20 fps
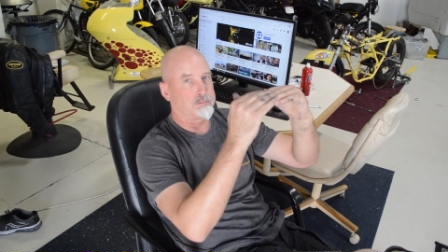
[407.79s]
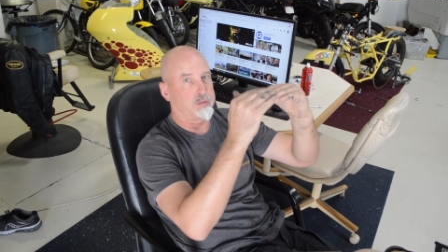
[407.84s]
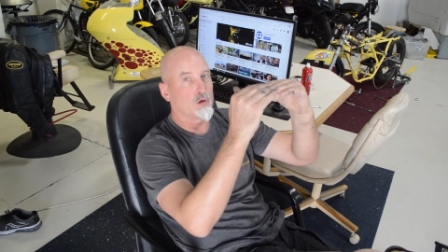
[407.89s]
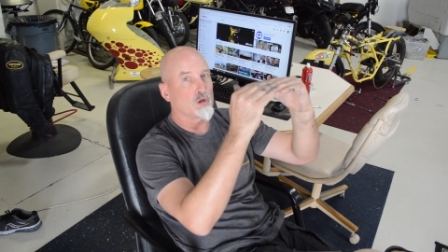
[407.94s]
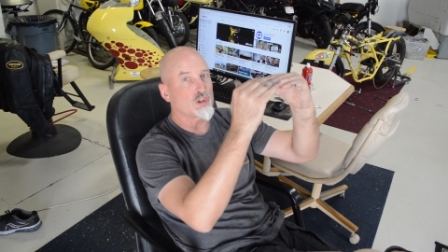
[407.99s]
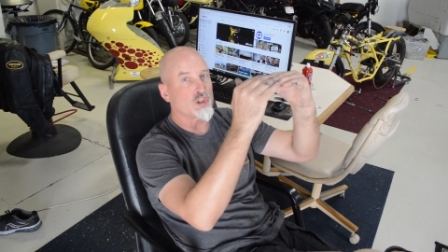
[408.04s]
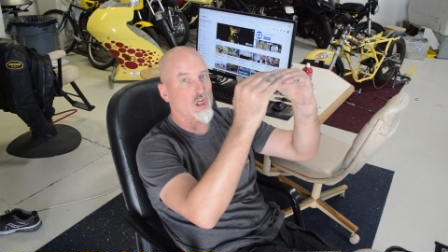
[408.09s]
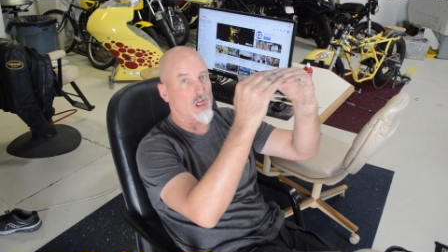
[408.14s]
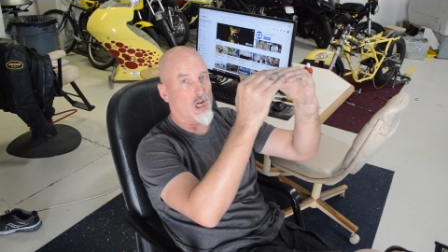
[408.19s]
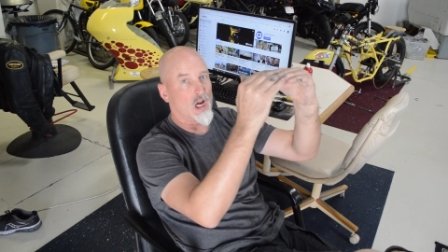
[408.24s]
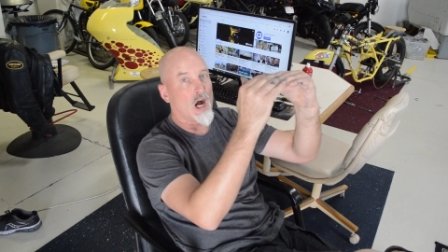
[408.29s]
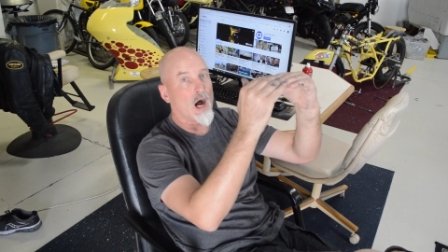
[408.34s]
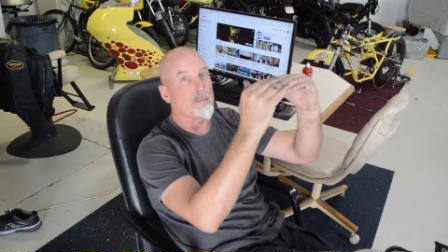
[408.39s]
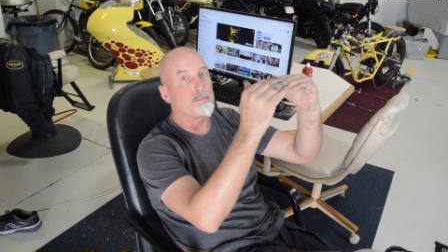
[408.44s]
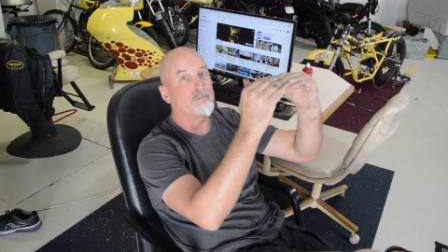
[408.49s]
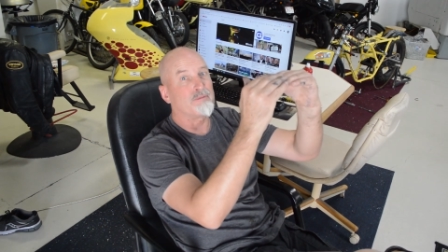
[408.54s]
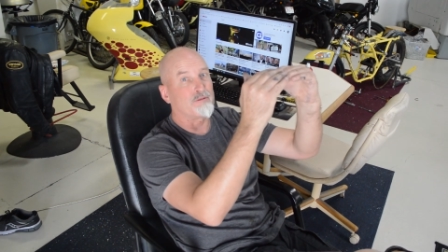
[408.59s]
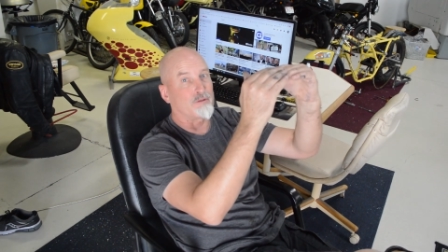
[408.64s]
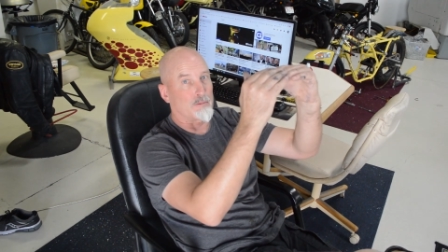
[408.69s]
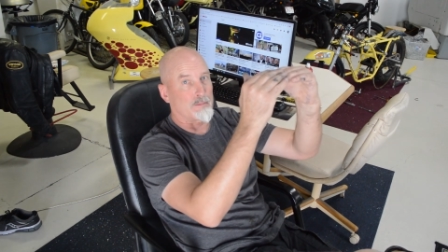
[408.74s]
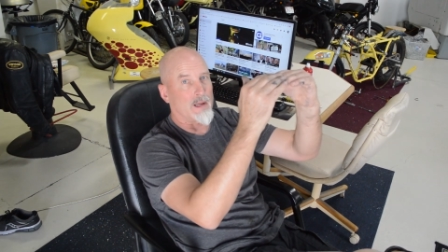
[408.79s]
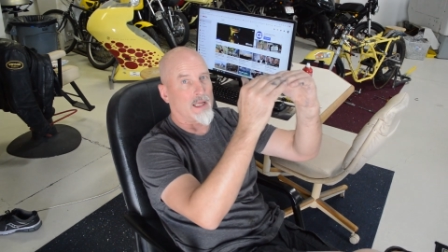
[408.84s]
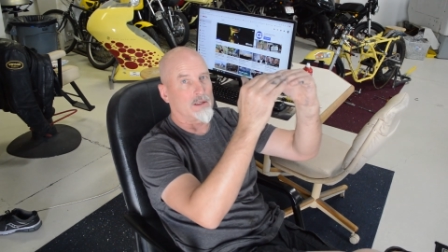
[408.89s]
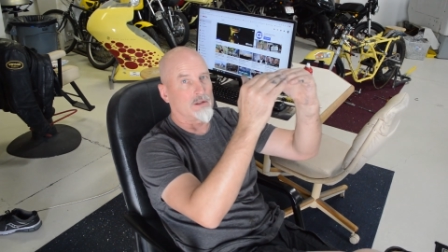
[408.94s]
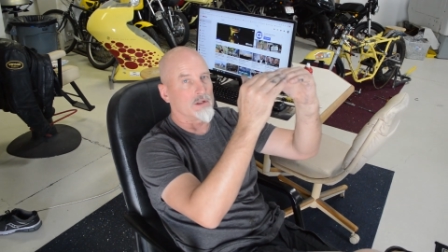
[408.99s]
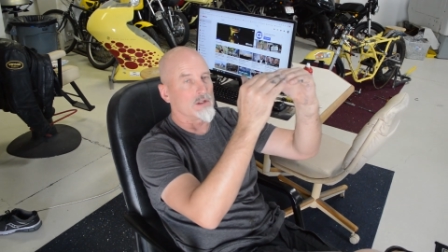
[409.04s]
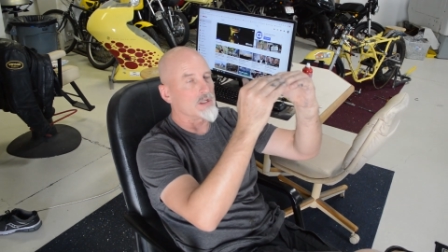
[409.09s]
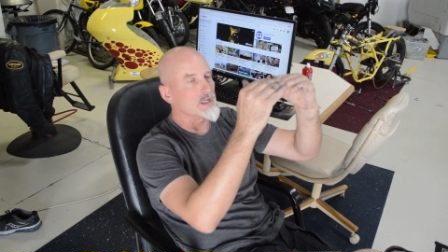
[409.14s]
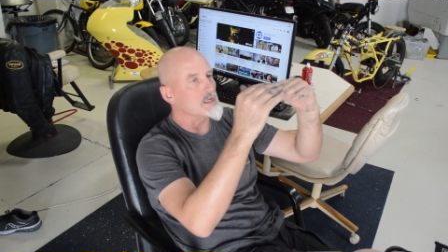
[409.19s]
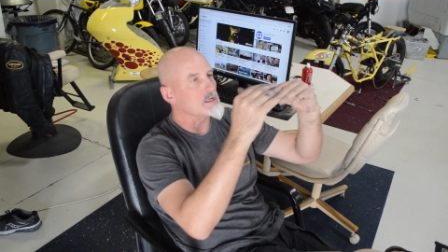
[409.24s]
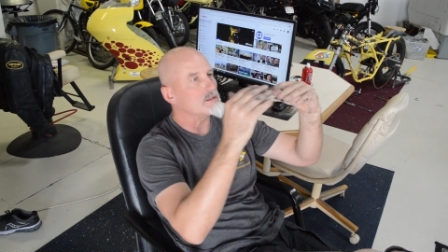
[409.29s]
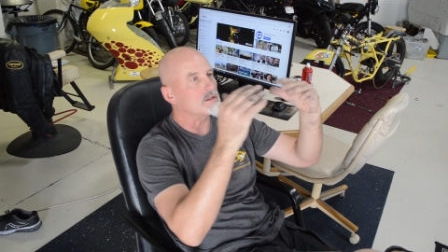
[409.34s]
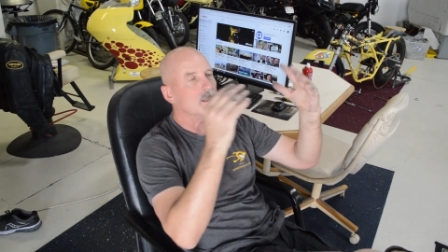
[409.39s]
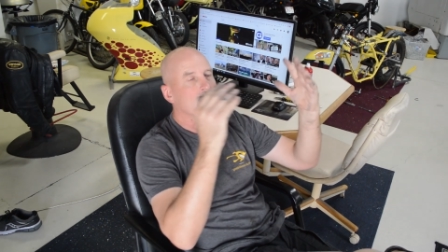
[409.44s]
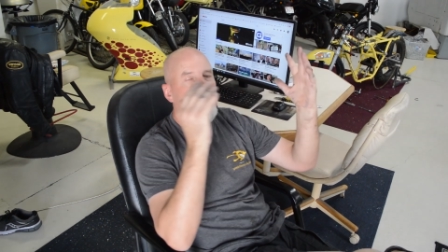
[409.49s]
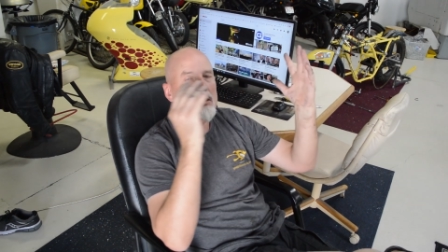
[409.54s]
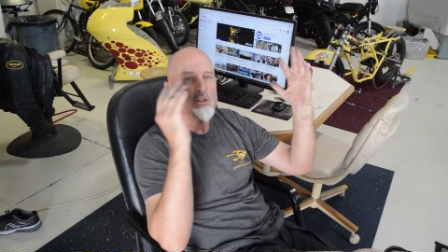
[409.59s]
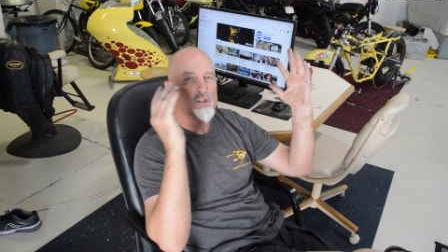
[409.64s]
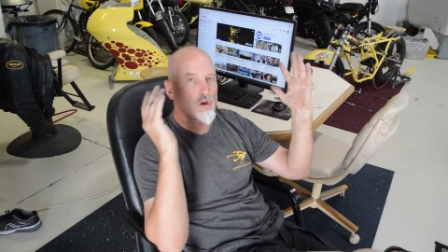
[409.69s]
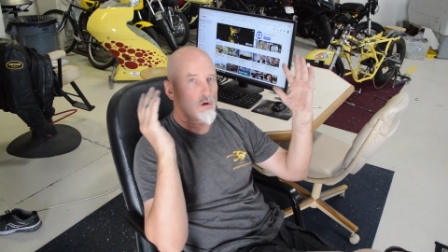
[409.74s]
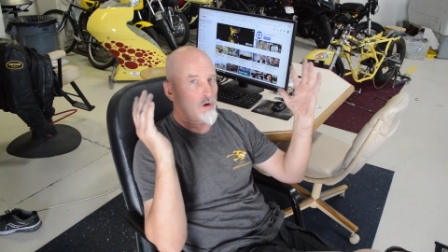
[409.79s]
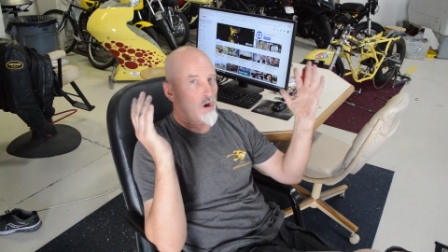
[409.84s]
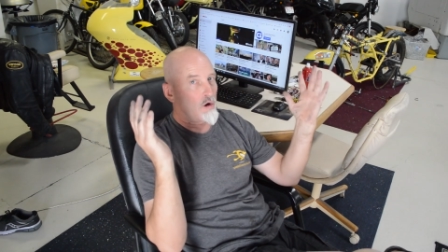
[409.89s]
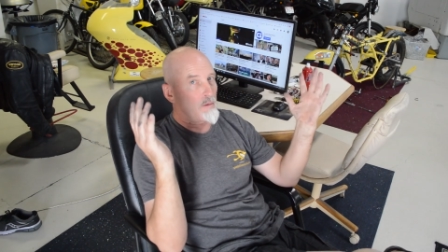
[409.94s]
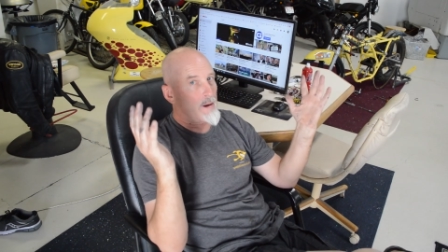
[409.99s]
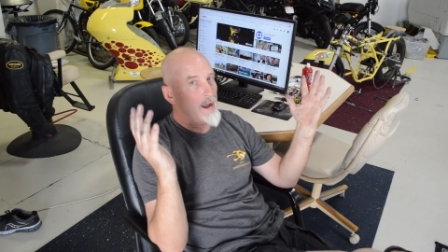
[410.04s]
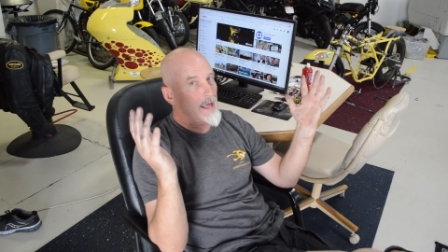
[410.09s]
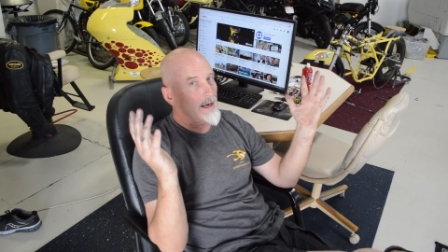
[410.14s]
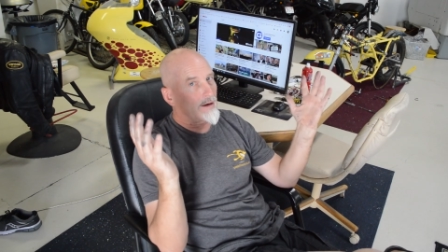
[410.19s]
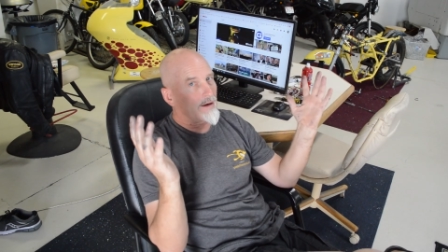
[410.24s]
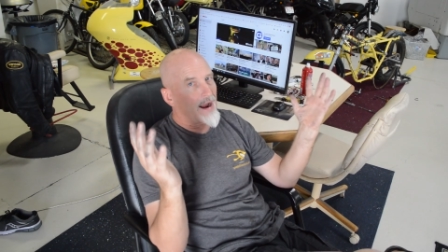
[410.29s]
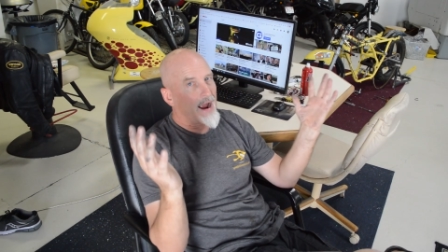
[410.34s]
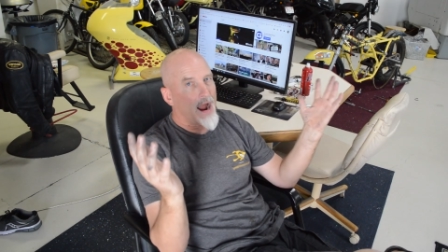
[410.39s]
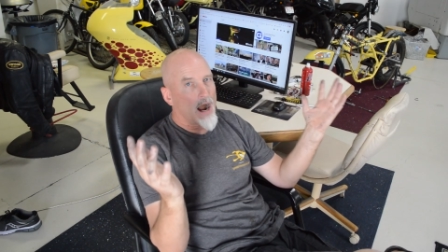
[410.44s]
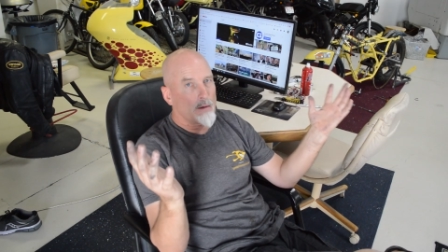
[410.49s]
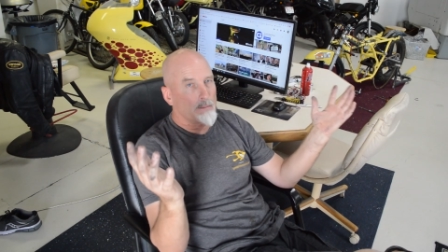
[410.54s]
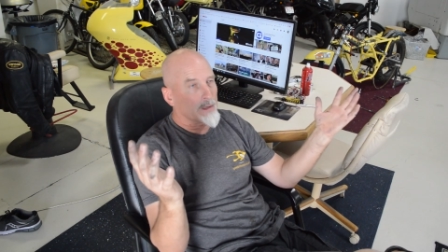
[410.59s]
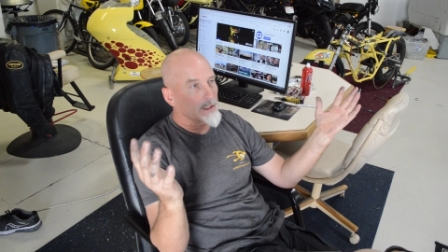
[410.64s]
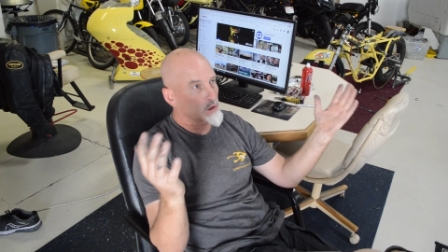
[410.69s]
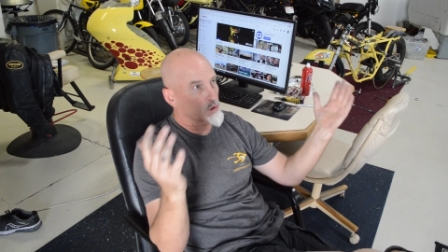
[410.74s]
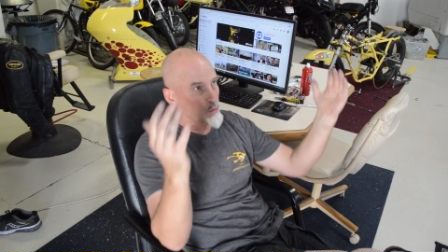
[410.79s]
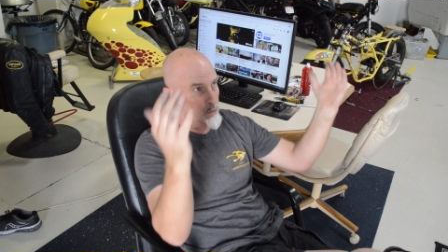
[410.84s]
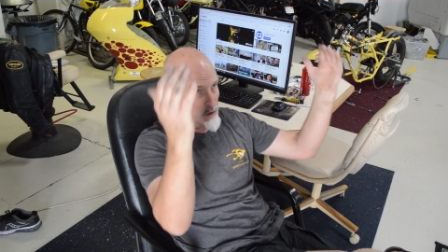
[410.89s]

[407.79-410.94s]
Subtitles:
pushing up from underneath. So no matter how much we